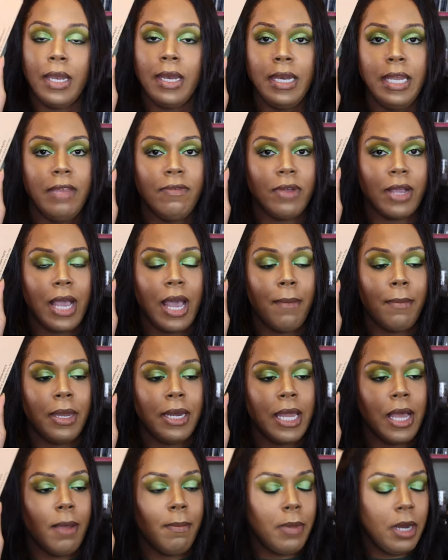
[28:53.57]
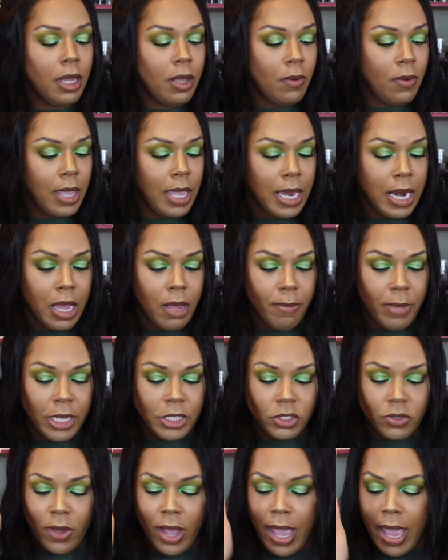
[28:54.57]
leave a comment down below, and I'll
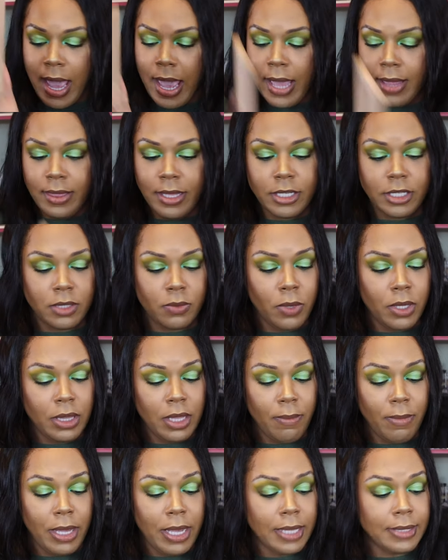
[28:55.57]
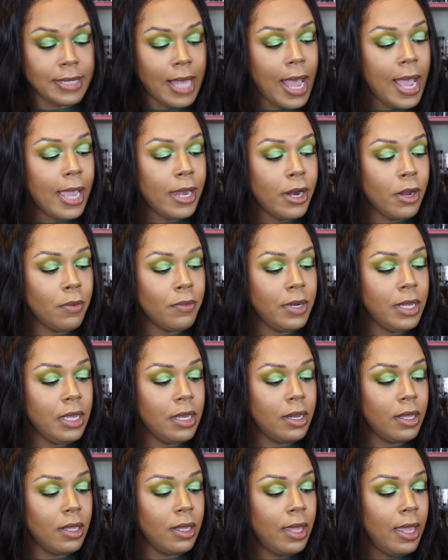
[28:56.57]
make sure I add this with it because I don't
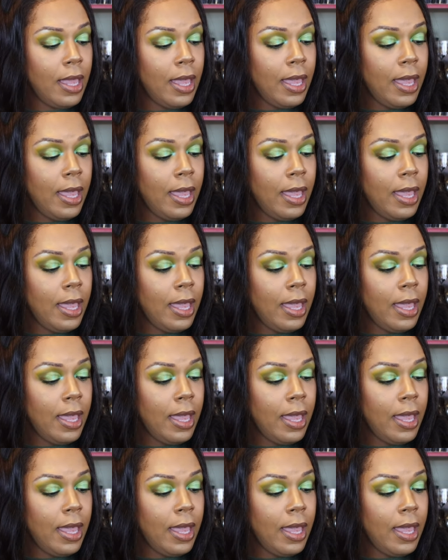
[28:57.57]
need it.